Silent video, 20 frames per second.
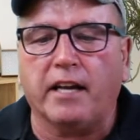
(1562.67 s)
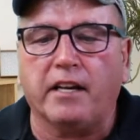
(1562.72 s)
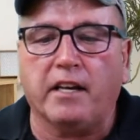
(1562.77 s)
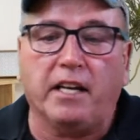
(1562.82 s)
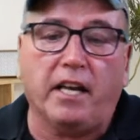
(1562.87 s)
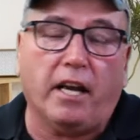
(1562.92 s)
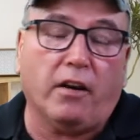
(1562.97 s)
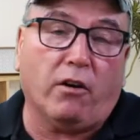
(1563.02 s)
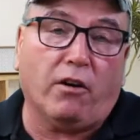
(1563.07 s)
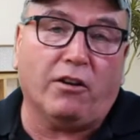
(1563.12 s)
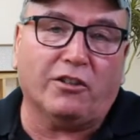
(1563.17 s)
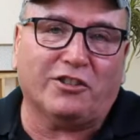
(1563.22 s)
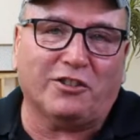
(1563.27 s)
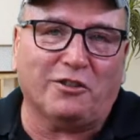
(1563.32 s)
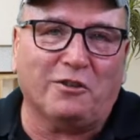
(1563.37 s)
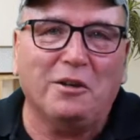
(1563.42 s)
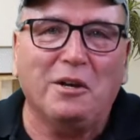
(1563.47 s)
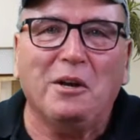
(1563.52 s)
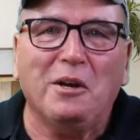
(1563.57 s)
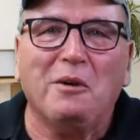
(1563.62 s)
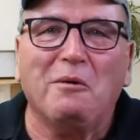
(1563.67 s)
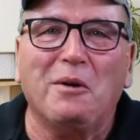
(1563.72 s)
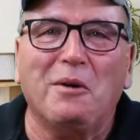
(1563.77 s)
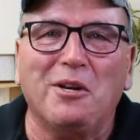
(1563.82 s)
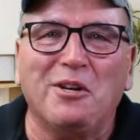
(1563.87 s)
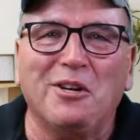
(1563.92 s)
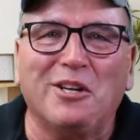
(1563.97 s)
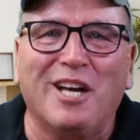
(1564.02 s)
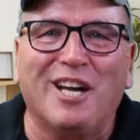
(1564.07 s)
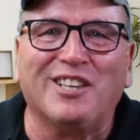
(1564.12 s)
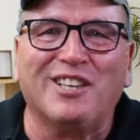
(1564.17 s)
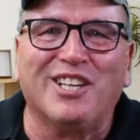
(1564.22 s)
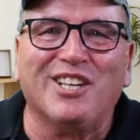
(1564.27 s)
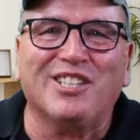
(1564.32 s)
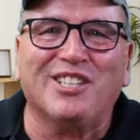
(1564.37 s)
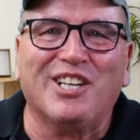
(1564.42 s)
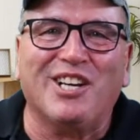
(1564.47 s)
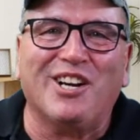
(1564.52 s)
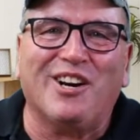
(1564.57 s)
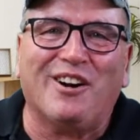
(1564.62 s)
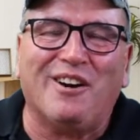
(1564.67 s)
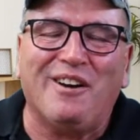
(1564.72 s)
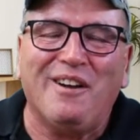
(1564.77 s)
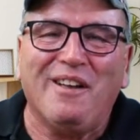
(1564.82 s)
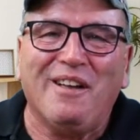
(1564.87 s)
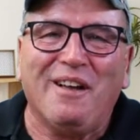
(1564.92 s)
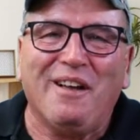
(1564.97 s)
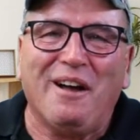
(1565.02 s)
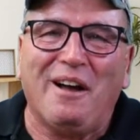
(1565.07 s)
And then also, when you get this here,